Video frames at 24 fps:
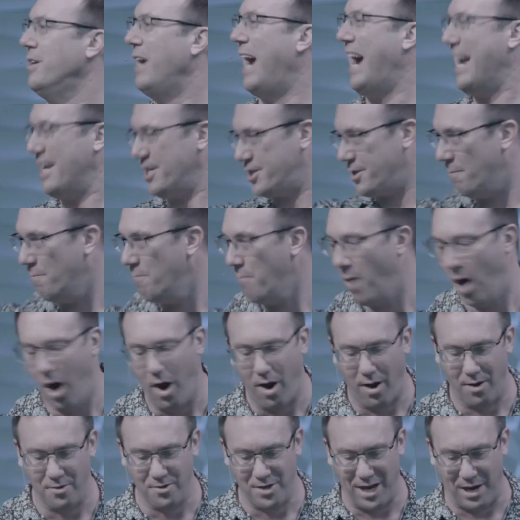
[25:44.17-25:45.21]
and
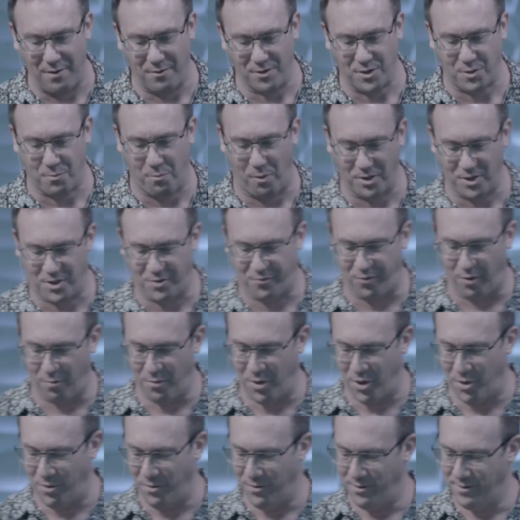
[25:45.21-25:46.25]
demand a response from
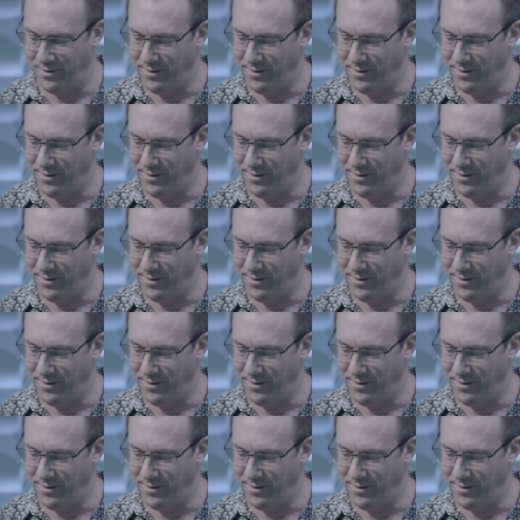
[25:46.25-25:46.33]
you.